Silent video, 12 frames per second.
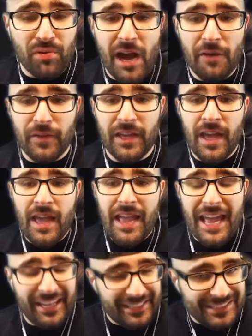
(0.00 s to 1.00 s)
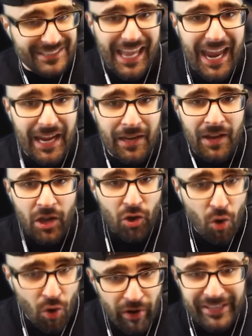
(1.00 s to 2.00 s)
profit and insane
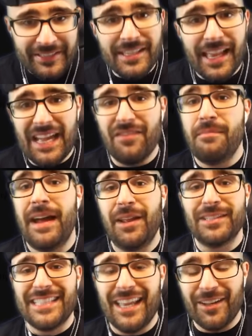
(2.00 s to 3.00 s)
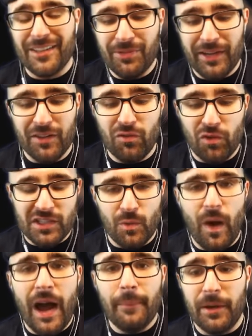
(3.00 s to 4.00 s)
coins, like everybody was saying on Twitter, through the
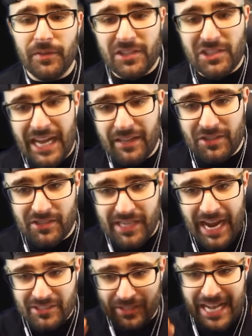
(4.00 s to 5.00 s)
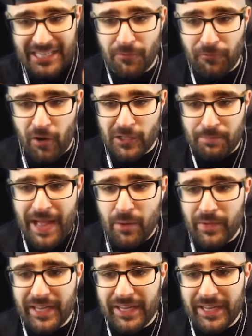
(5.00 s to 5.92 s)
squad builder challenges. All right, so that's the first pack. We